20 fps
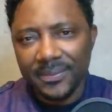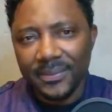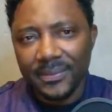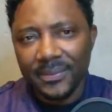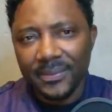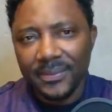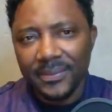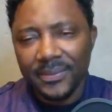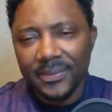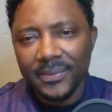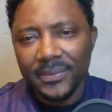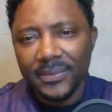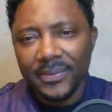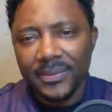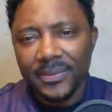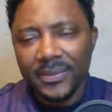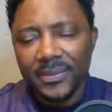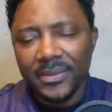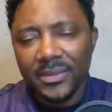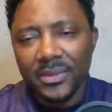
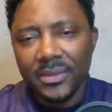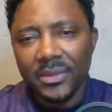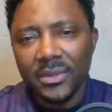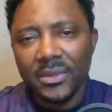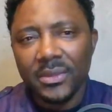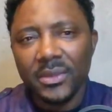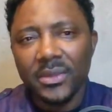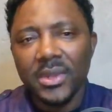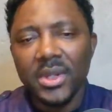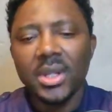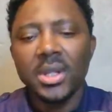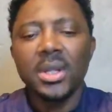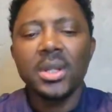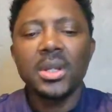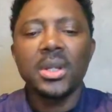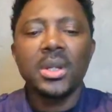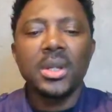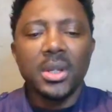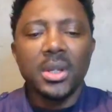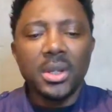
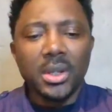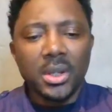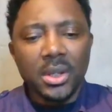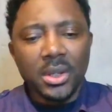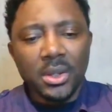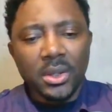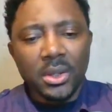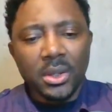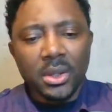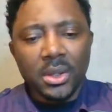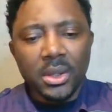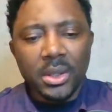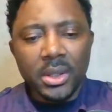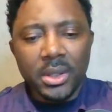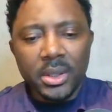Nobody speaks.